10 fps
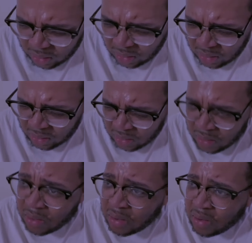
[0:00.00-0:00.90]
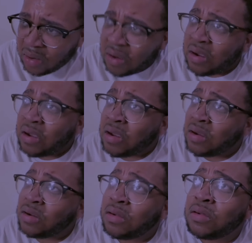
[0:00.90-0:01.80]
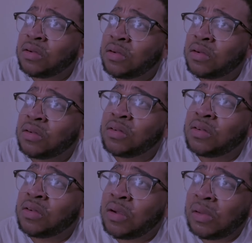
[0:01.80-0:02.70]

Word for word: key, unlock your chains, and